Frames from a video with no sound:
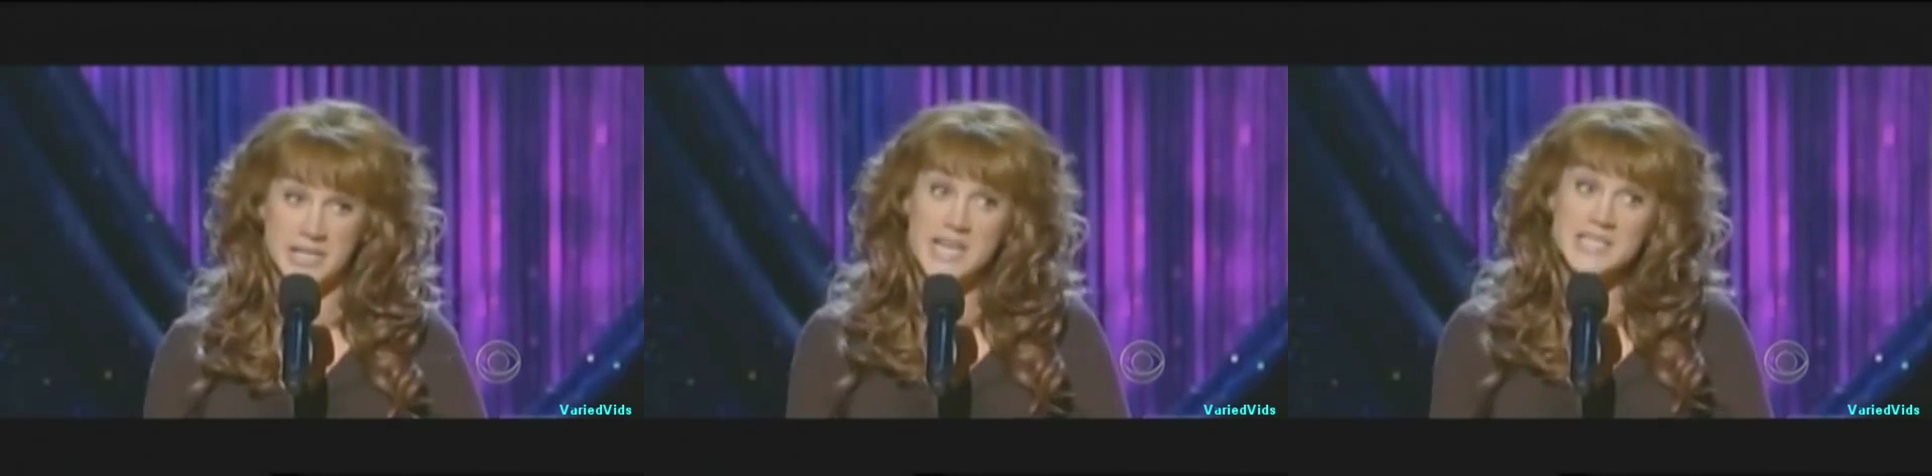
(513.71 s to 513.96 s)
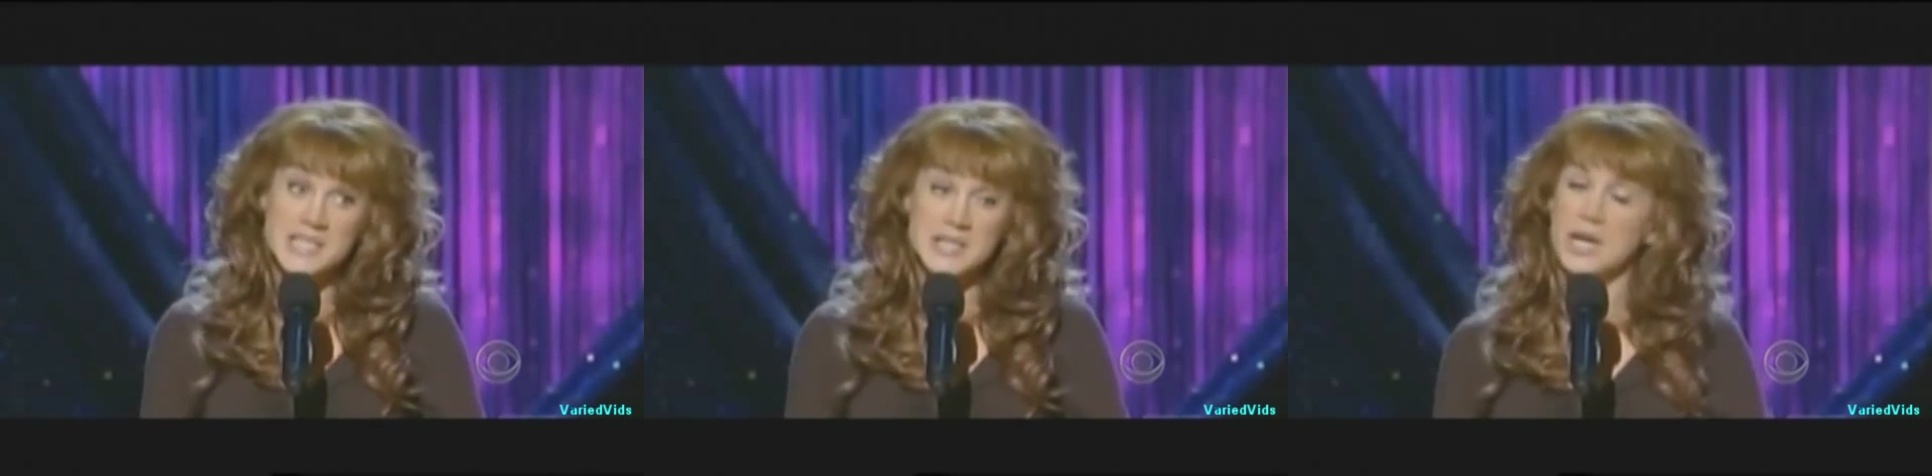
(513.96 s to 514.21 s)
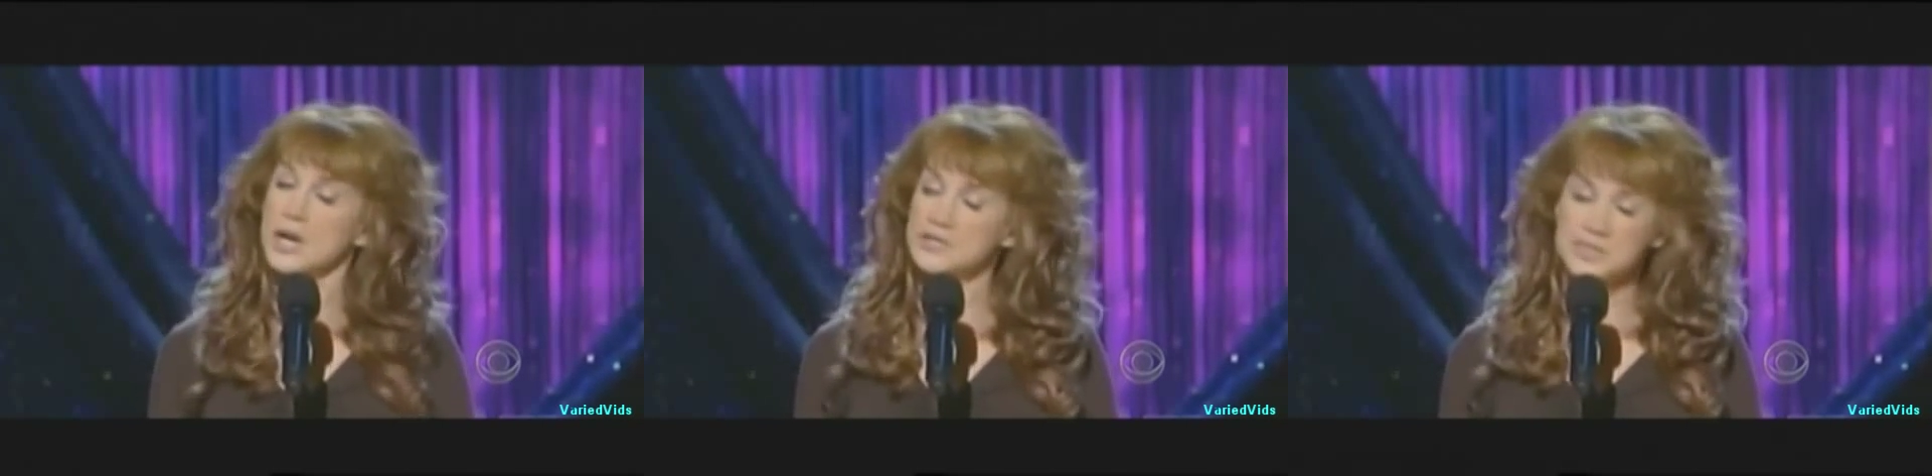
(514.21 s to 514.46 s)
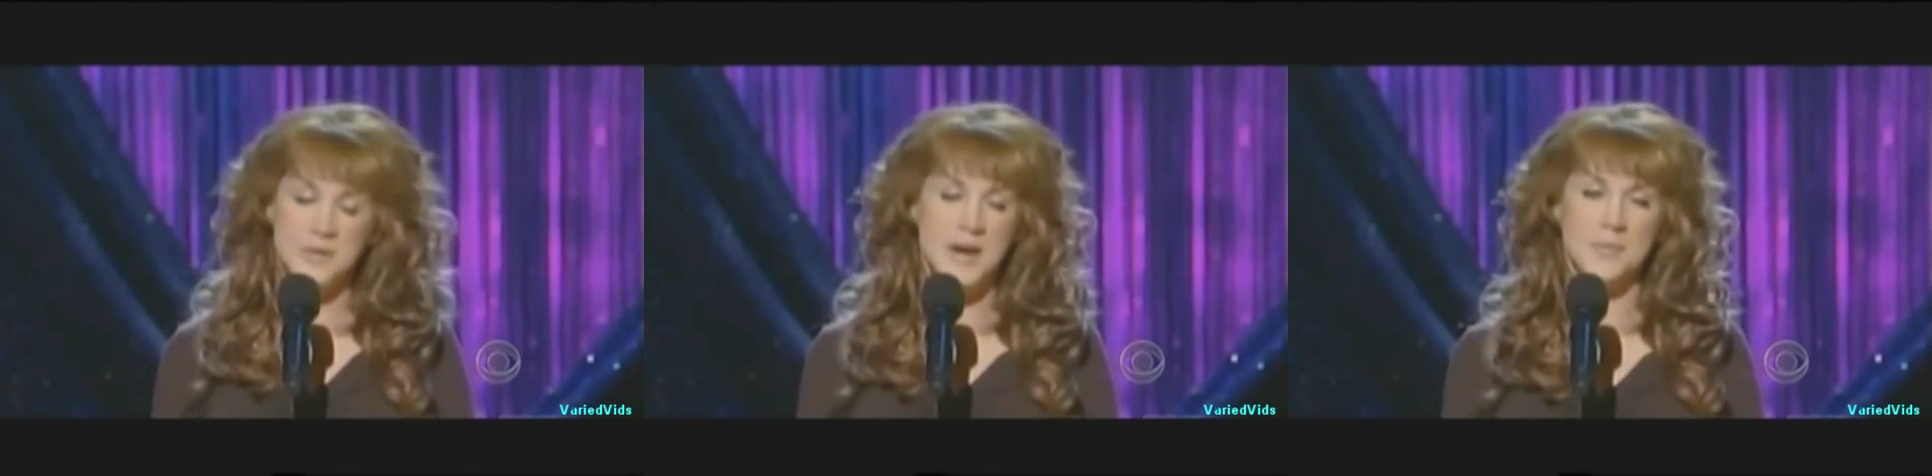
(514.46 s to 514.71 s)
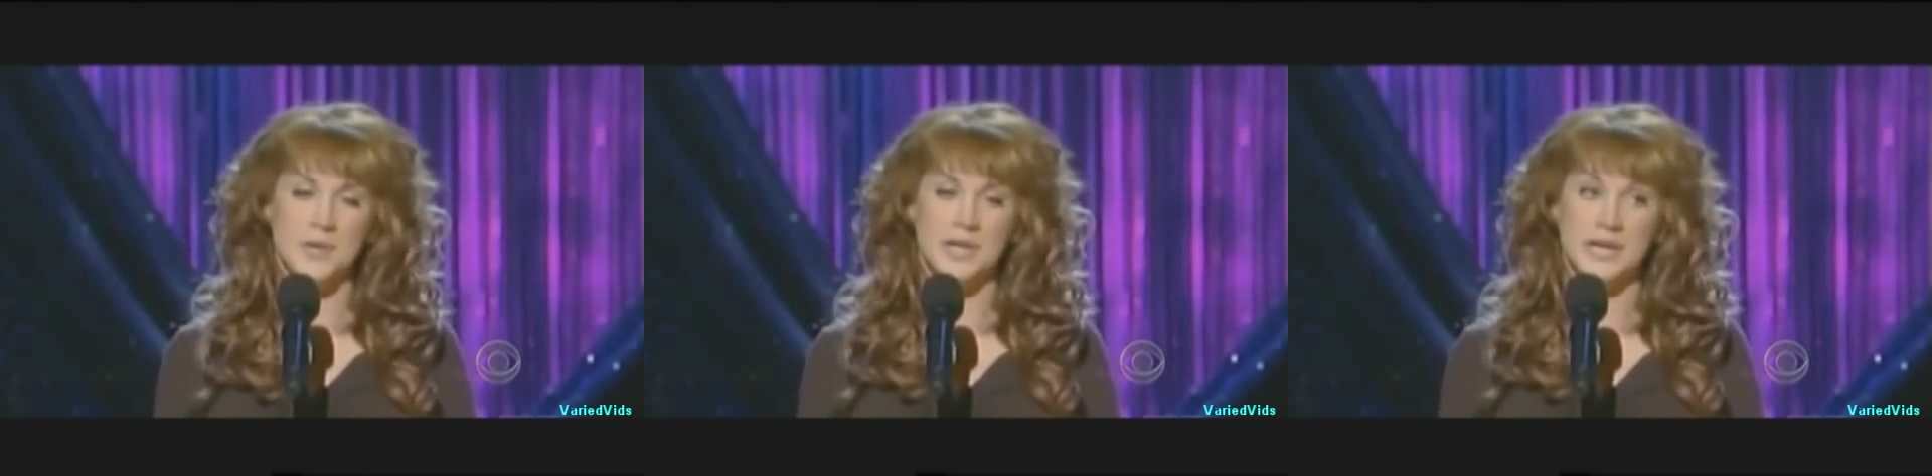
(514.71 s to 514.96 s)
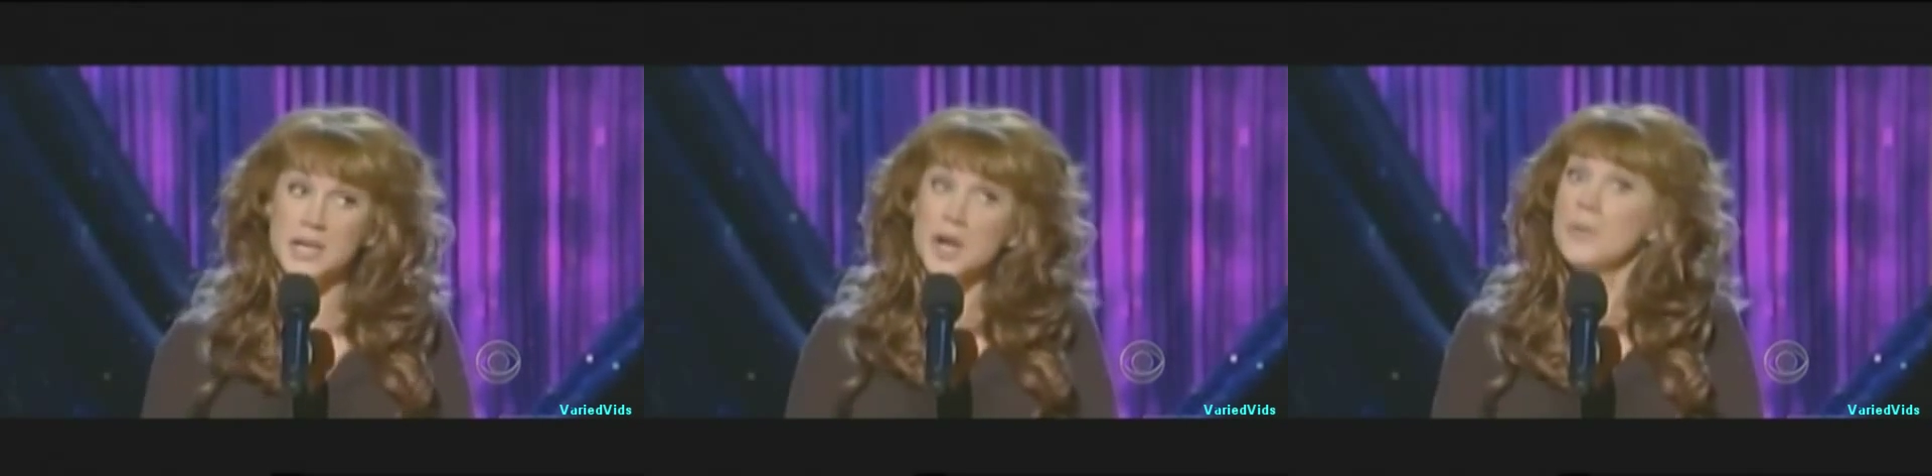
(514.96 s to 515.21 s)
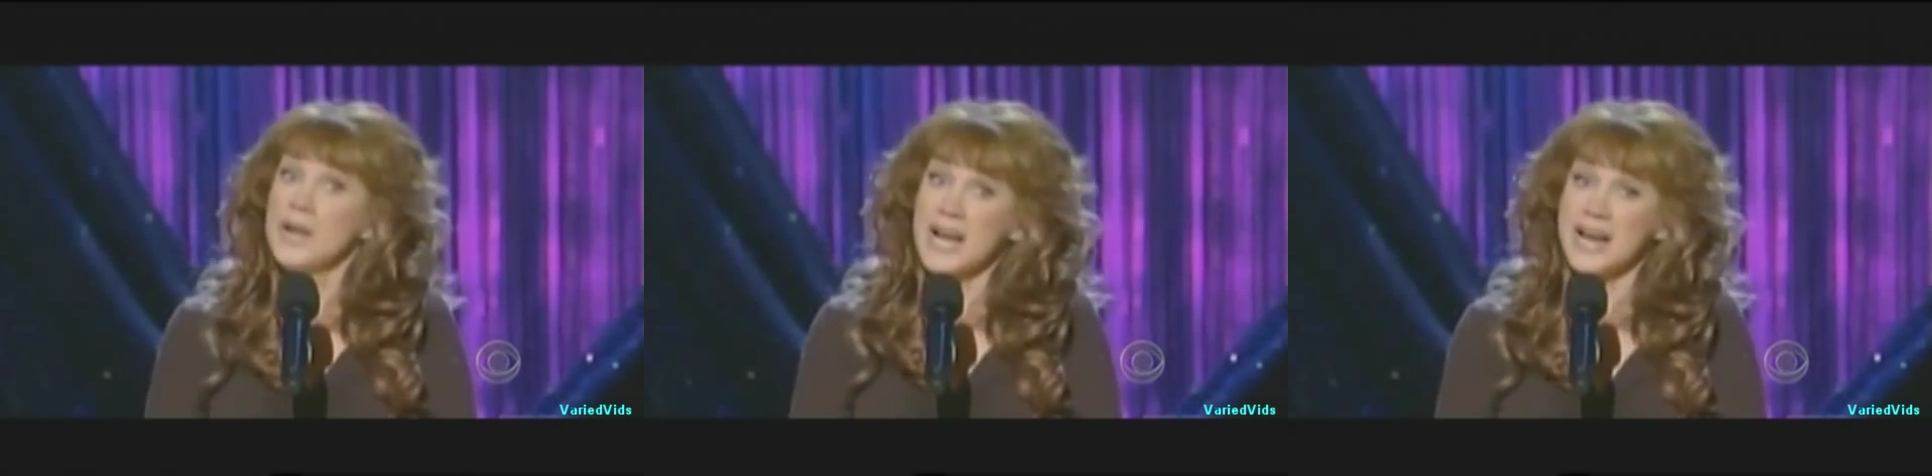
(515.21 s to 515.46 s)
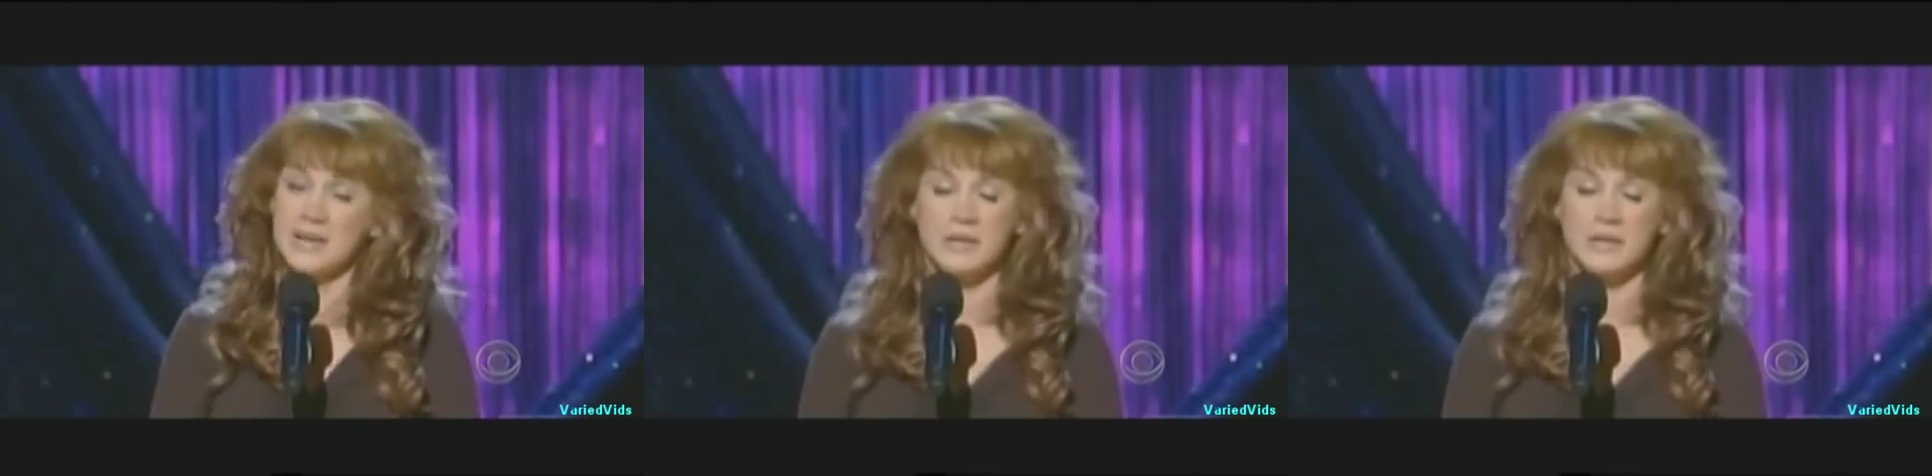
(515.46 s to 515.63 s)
Yes, it, no, it's a paper cut. No, but I,